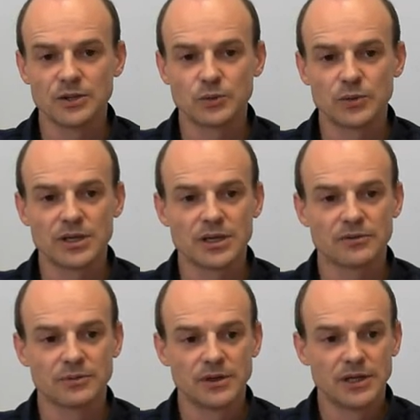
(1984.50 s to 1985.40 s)
we
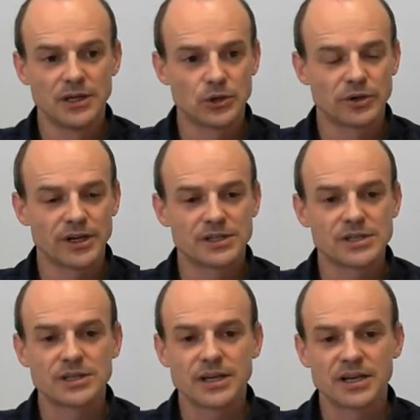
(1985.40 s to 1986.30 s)
have great
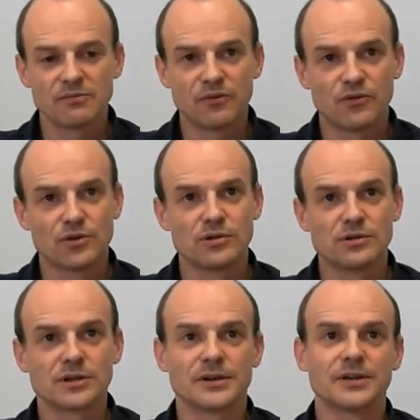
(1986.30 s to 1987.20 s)
system
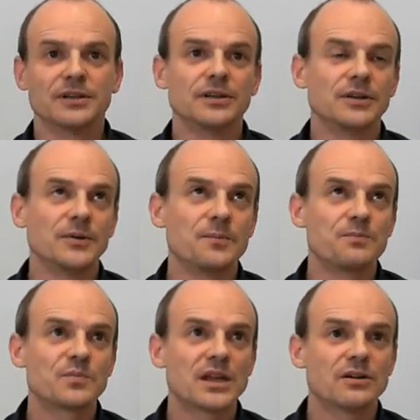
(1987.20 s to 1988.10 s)
for
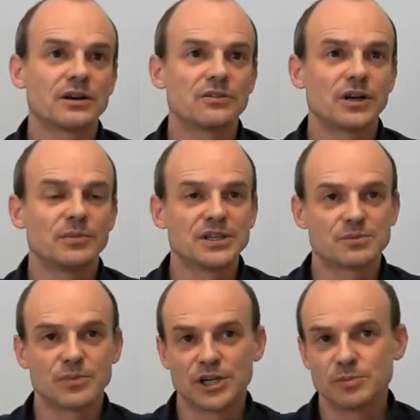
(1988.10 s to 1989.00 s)
requirements
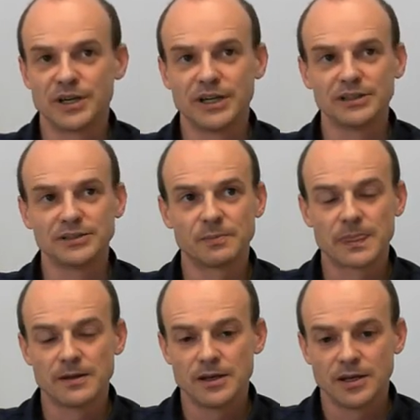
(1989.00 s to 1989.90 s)
management,
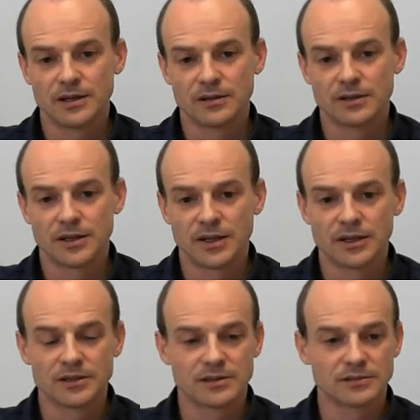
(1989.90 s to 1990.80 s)

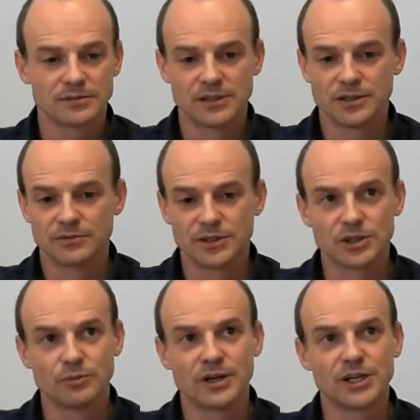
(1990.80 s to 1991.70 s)
and even the
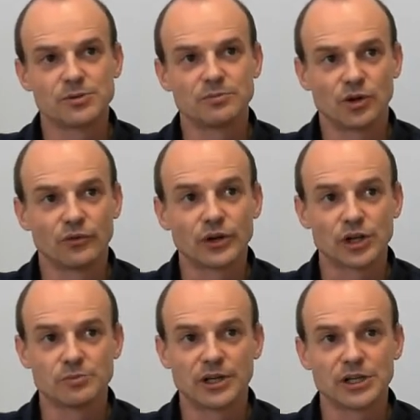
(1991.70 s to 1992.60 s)

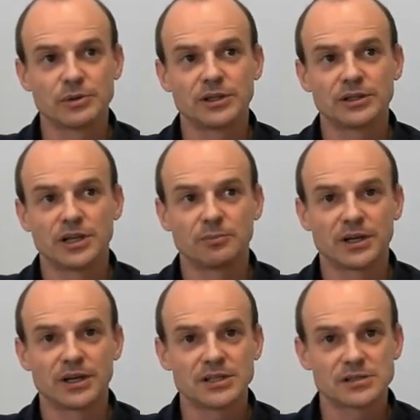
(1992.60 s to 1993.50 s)
configuration management help
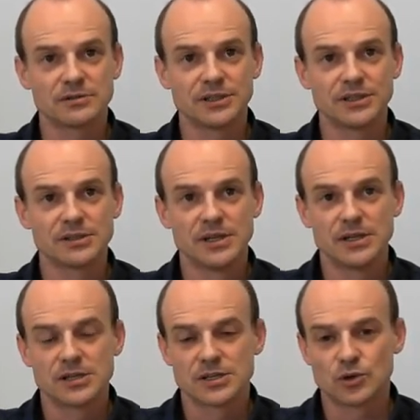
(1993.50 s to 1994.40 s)
us to this.
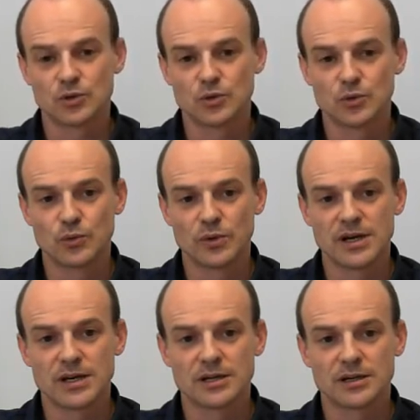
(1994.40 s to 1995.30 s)
So we
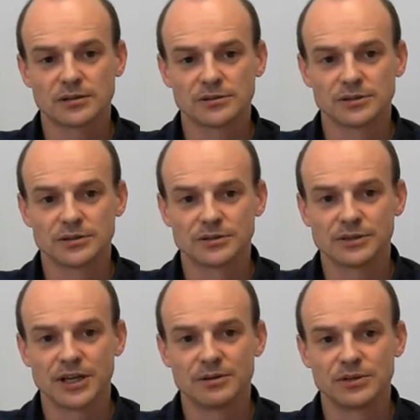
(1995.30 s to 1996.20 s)
are
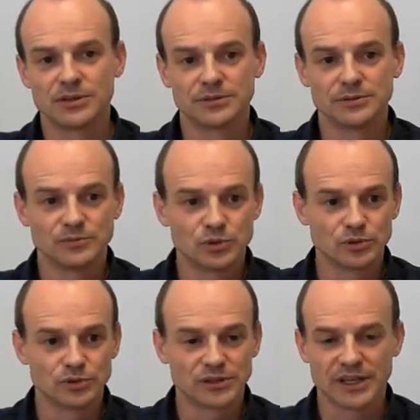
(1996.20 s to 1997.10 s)
able
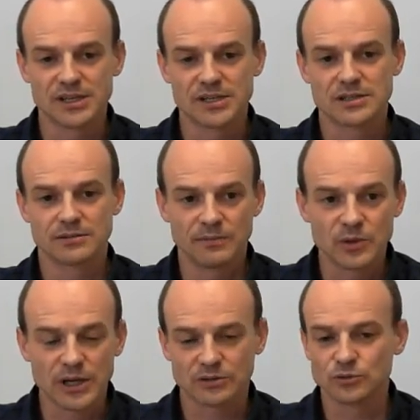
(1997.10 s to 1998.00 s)
to trace, we
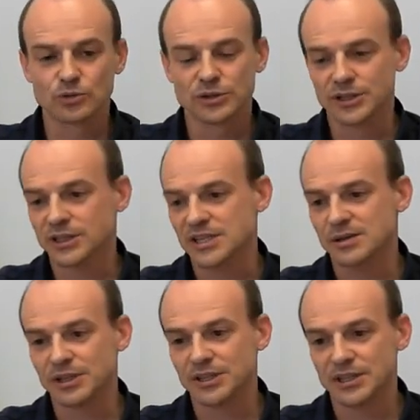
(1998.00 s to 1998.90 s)
are good in
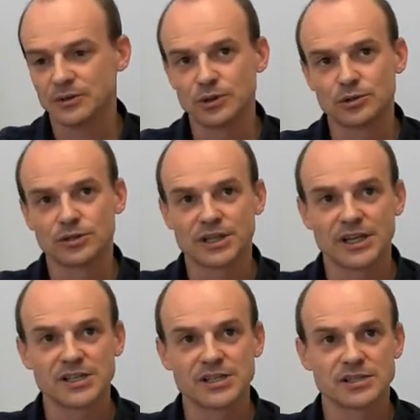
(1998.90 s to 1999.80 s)
traceability, and we could
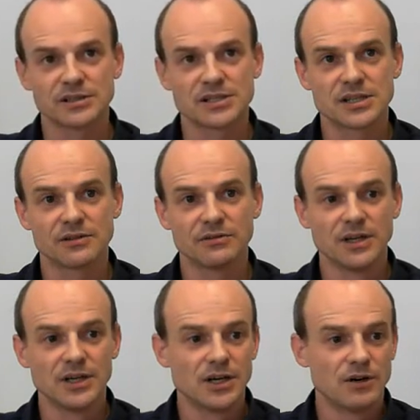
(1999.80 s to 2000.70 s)
trace, let's say,
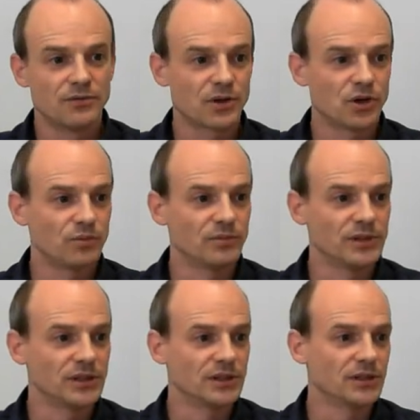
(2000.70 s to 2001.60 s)
from
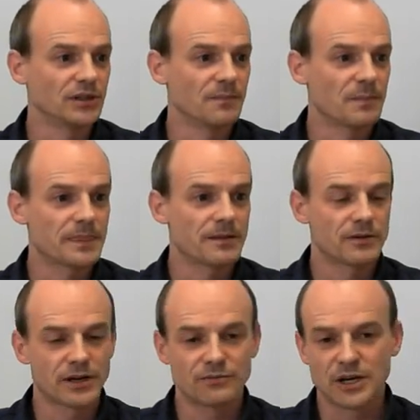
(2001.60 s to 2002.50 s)

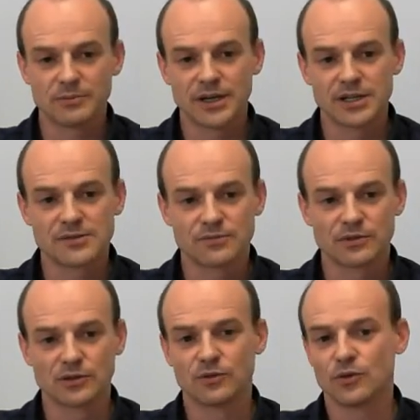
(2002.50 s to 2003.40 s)
requirements
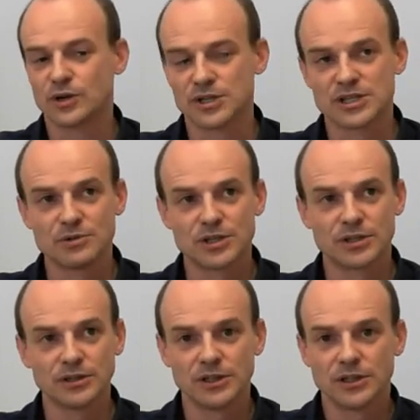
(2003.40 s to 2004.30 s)
of
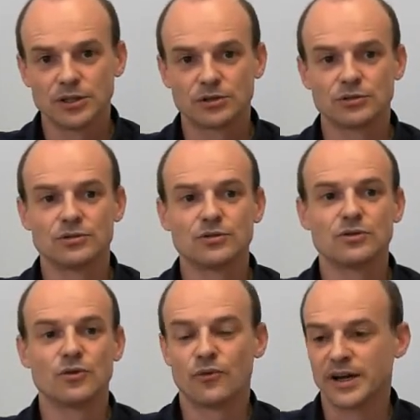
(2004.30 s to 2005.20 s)
customer
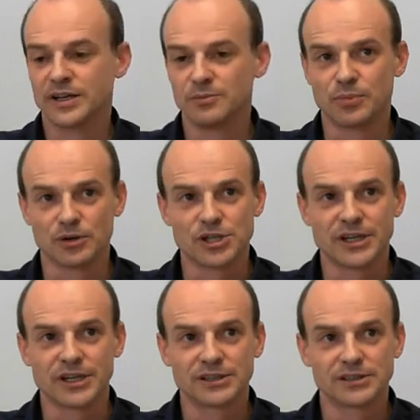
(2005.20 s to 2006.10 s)
to final
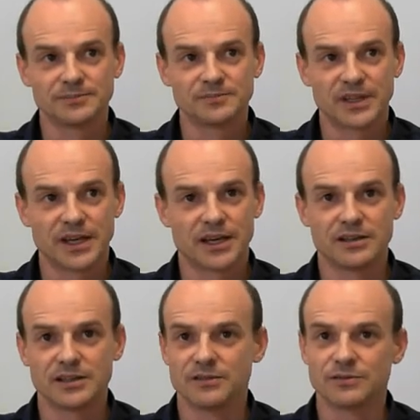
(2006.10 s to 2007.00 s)
projects
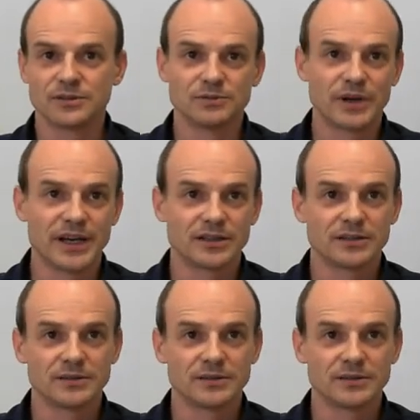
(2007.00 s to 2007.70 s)
and even back.